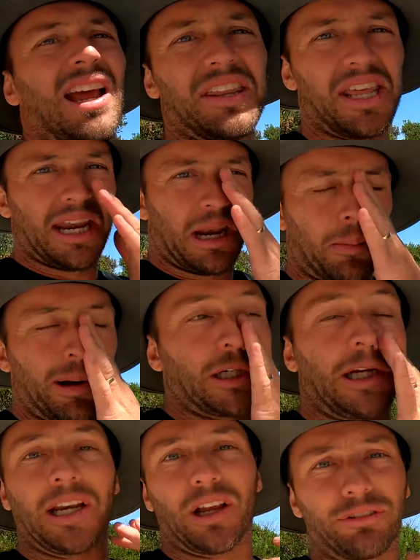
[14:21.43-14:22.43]
And then I'm
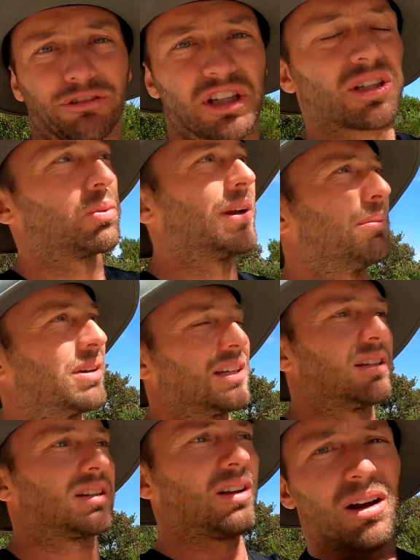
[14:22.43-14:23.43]
actually gonna go for a swim
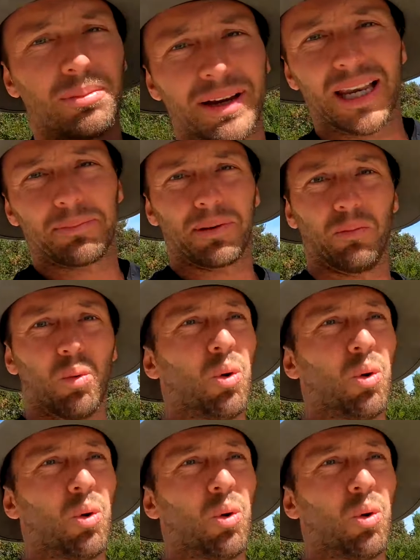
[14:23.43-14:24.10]
because i am getting a bit